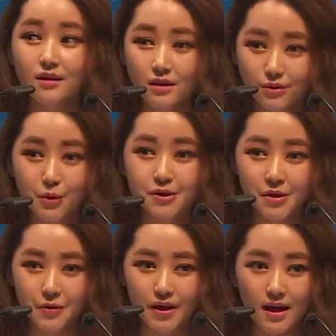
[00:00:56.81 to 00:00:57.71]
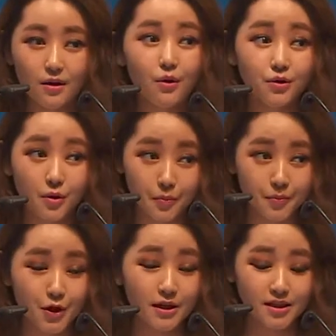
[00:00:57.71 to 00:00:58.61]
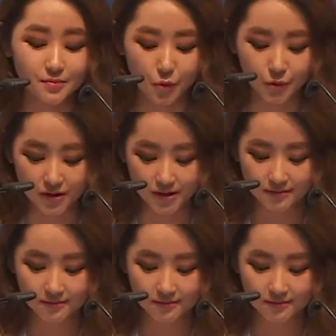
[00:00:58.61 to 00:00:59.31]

North Korea, on the Chinese border.